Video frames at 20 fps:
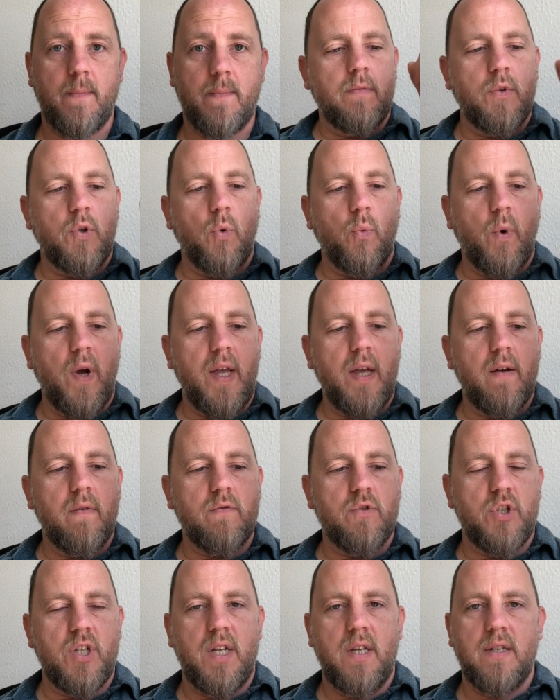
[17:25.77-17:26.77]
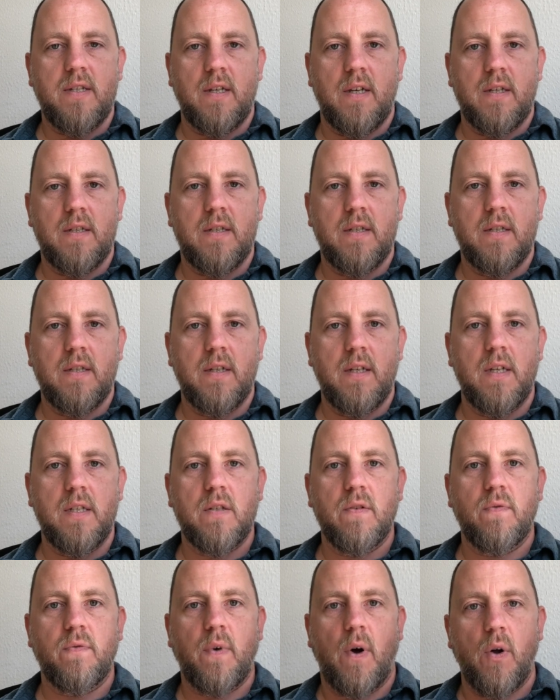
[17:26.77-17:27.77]
The way of Jesus is
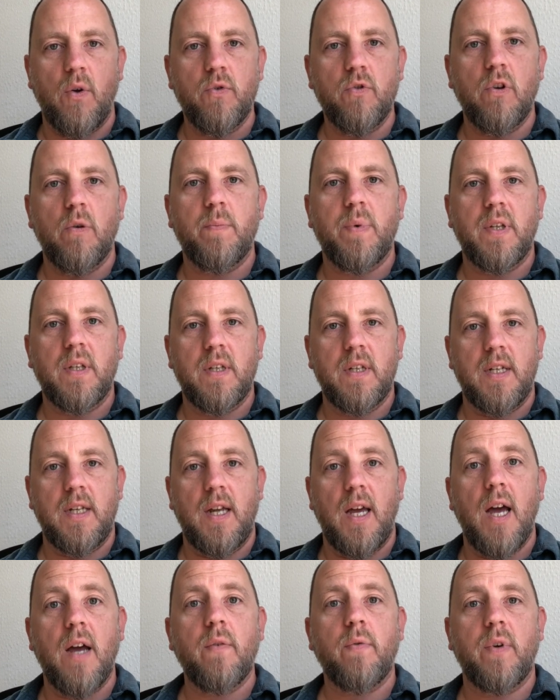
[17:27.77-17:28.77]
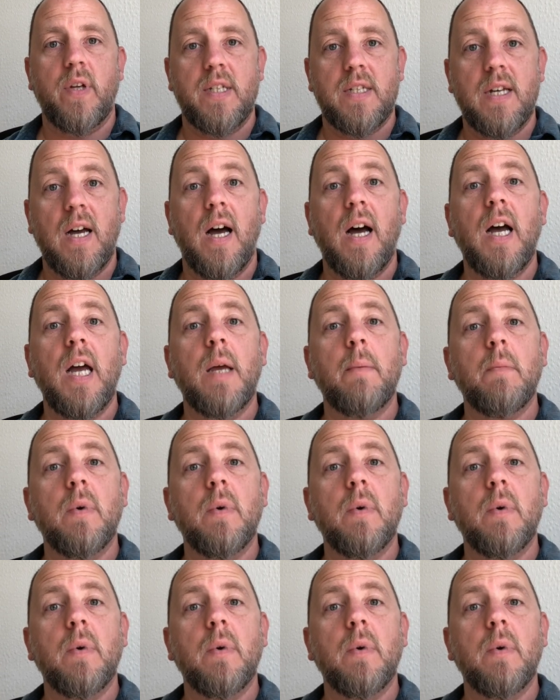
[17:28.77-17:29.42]
vulnerability every time,